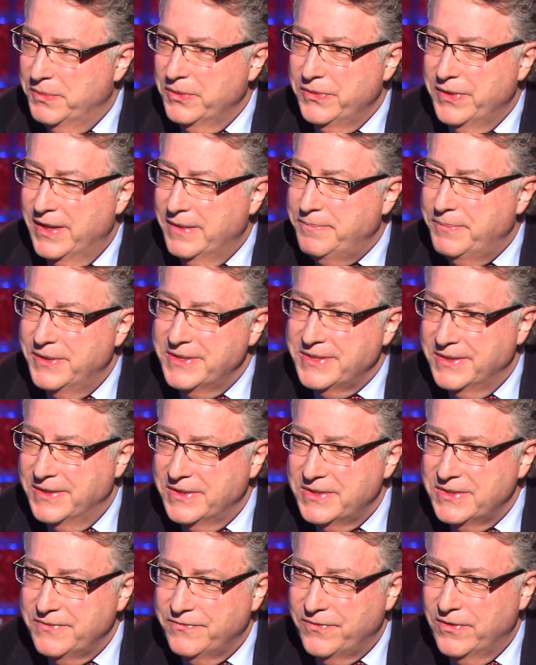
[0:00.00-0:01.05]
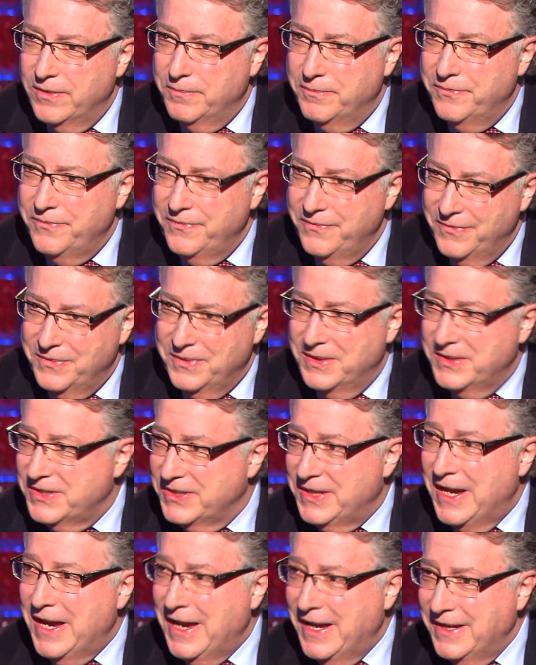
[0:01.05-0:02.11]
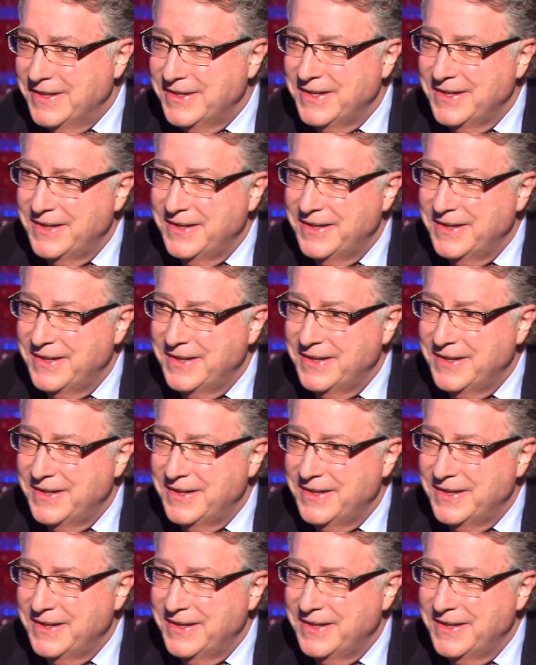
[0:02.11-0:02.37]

build that business from the stand?